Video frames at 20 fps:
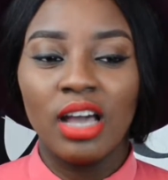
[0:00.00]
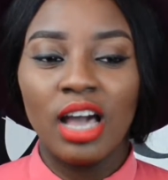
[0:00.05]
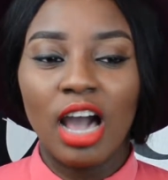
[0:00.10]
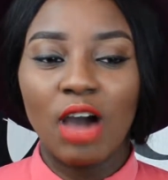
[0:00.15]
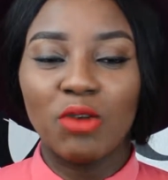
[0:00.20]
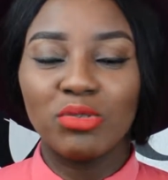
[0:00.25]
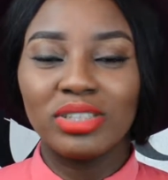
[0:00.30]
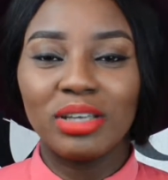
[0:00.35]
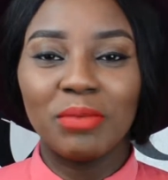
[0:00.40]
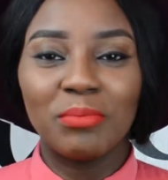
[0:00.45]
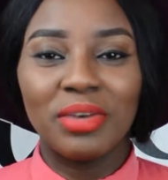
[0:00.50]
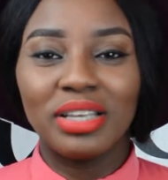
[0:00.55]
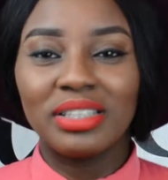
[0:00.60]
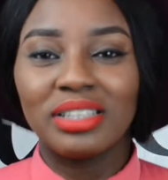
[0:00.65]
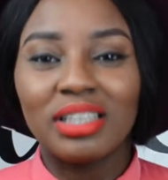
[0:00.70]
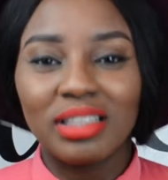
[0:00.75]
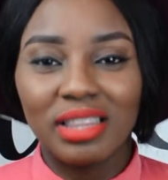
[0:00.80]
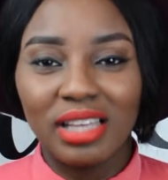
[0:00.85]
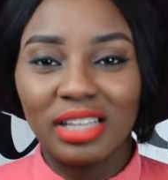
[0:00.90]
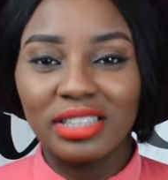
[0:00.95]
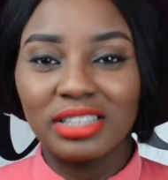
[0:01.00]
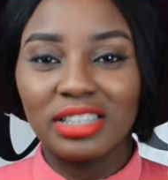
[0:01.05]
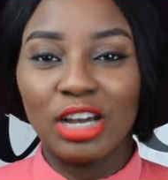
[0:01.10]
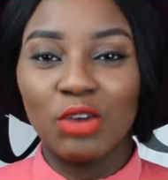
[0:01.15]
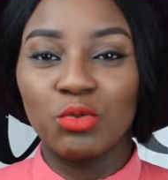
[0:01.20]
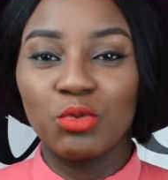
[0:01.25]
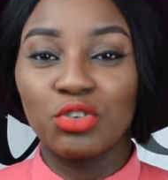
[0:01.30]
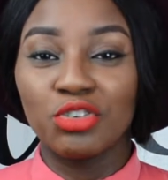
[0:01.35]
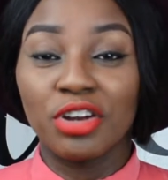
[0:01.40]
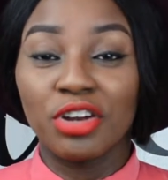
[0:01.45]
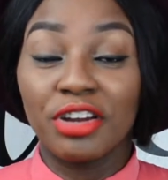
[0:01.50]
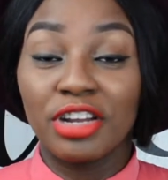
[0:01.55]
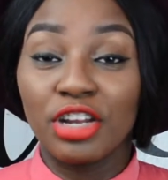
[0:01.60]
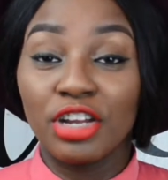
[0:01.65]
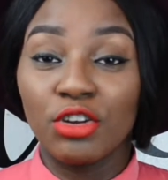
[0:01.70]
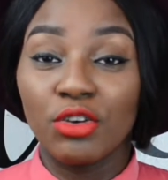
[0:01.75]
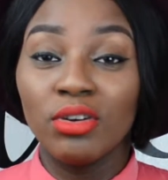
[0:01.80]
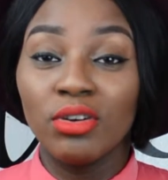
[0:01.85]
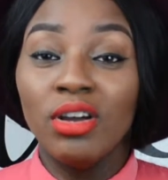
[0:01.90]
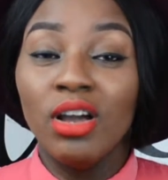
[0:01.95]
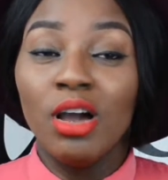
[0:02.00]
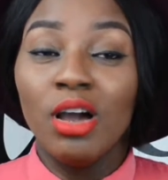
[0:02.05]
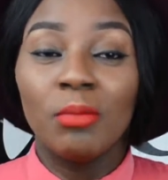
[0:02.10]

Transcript: I would say basic things that I would already know.